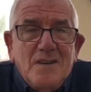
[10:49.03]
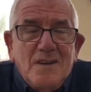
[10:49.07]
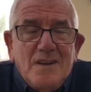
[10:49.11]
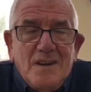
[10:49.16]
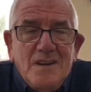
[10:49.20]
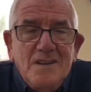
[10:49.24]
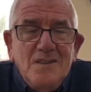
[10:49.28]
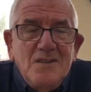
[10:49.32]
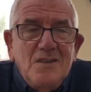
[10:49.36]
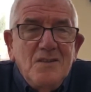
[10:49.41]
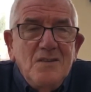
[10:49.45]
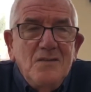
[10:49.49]

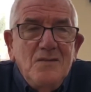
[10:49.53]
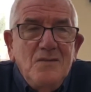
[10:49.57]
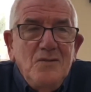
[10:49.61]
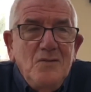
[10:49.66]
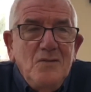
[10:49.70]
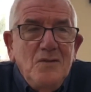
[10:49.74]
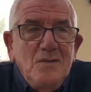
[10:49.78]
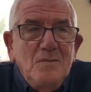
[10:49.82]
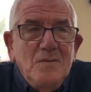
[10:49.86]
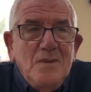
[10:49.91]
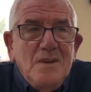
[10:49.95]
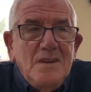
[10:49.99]

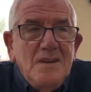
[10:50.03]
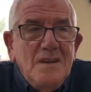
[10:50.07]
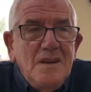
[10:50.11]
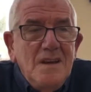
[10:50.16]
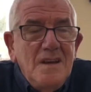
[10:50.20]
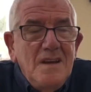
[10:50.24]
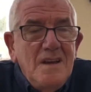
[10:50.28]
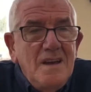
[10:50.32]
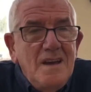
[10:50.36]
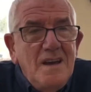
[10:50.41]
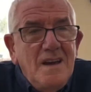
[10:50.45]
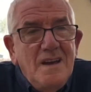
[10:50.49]
interviewing me.
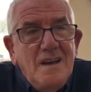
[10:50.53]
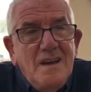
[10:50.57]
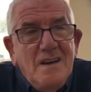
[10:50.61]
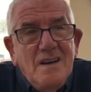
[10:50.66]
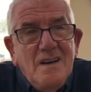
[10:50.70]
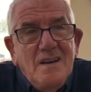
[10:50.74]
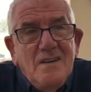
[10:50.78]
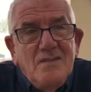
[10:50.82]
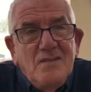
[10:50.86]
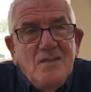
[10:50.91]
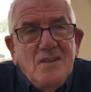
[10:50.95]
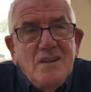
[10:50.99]

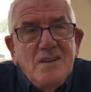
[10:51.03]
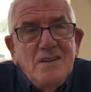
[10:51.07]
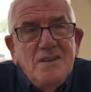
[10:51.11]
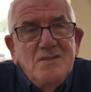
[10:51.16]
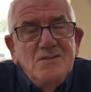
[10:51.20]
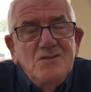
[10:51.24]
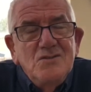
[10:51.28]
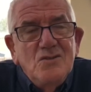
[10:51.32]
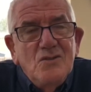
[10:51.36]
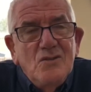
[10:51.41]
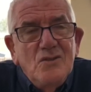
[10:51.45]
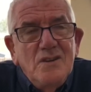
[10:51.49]
I've really
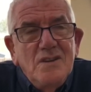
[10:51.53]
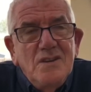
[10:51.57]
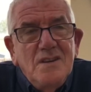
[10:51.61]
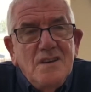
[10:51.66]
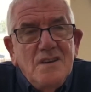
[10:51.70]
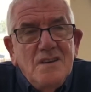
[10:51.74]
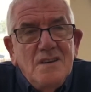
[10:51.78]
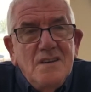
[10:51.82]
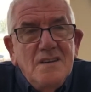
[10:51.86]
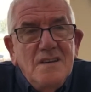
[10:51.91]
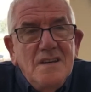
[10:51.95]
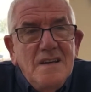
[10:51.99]
enjoyed
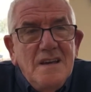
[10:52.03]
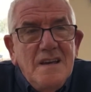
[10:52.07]
it.